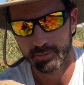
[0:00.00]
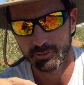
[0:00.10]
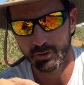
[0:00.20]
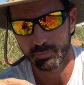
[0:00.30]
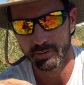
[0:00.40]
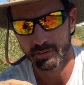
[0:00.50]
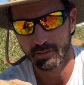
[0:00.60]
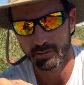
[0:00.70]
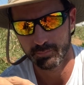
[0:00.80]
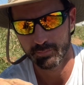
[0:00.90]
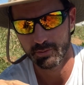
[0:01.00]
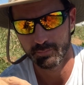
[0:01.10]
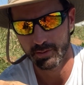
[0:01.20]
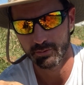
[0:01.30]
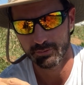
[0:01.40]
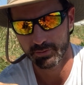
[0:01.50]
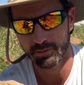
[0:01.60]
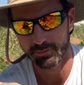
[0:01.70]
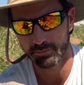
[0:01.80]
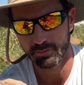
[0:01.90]
doping up the male
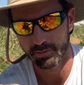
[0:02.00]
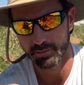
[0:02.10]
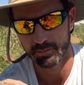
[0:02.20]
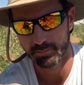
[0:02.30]
threads of the,